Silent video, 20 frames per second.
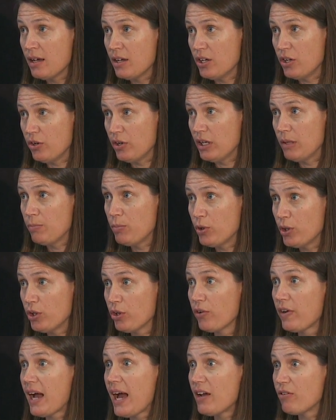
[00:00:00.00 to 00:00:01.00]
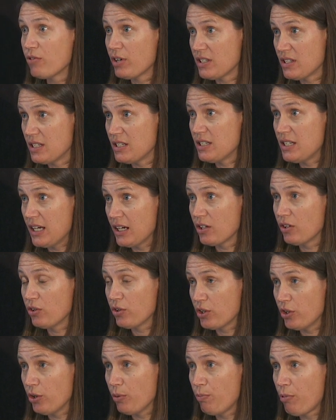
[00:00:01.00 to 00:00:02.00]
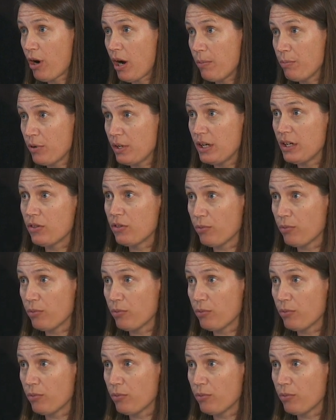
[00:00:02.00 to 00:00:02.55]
input your address and take a look at your property